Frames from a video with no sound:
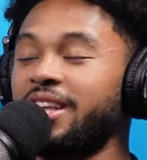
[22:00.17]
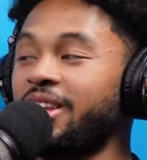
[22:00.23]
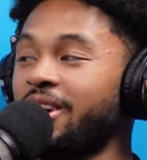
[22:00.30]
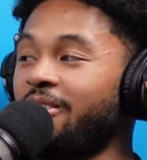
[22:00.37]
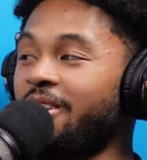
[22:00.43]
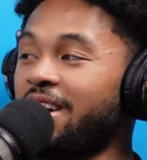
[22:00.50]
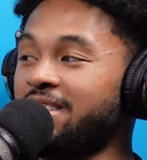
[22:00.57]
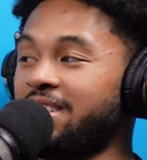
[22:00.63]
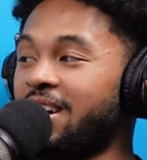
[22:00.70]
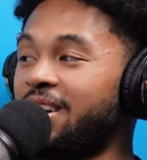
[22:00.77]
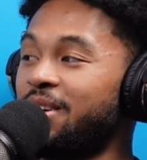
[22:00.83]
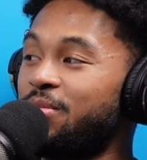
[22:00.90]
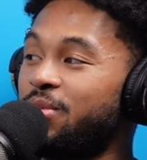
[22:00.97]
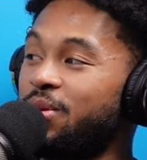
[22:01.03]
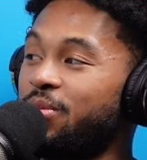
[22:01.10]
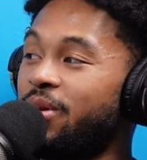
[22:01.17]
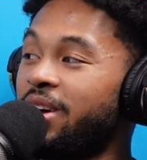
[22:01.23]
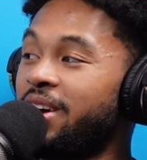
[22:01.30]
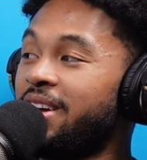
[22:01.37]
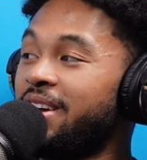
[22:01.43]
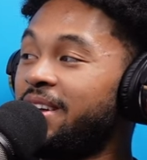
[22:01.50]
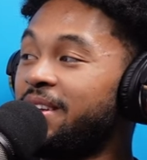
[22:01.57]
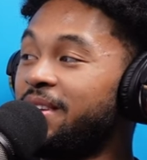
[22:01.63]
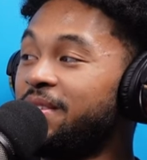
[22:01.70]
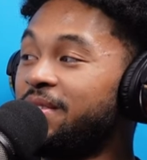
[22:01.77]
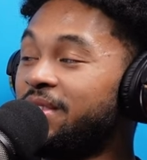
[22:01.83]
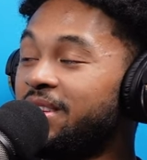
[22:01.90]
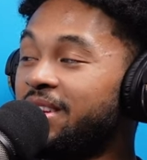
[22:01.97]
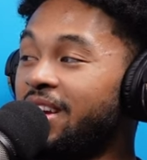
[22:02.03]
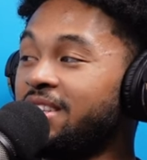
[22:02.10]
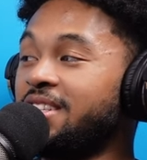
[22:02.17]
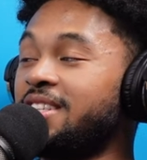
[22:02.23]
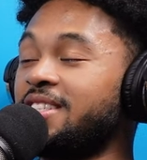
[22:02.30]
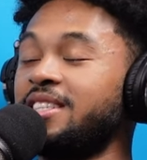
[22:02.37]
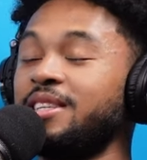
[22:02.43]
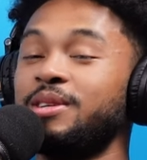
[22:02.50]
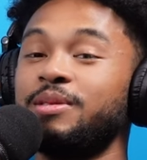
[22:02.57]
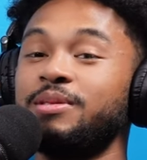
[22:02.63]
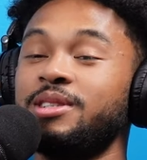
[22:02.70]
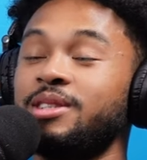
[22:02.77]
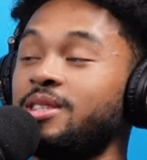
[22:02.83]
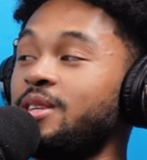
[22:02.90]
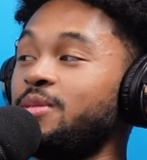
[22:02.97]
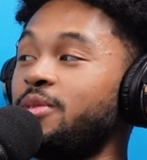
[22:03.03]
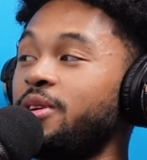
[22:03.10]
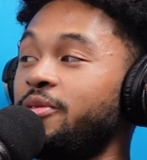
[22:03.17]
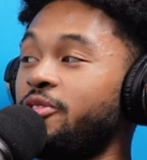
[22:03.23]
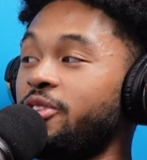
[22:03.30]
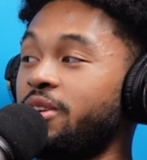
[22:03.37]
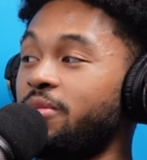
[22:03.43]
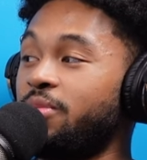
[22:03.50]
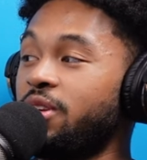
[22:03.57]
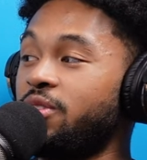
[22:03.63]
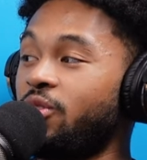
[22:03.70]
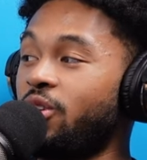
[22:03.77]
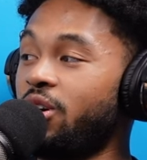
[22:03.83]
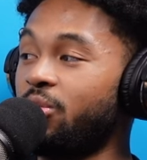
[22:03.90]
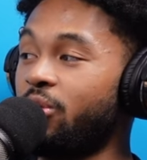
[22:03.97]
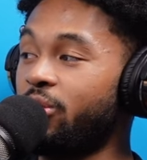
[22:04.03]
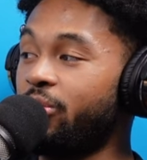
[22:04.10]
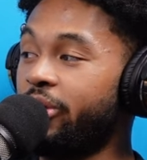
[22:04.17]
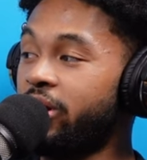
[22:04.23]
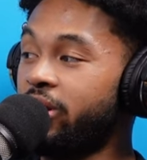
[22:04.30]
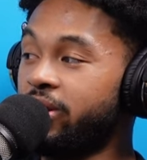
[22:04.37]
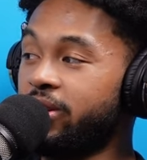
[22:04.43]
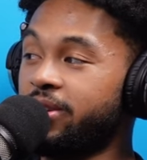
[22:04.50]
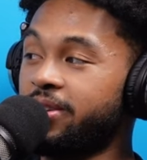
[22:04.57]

out the crash out of me, bro. Better. That should have seen. You should see me in freaking beach volleyball, bro.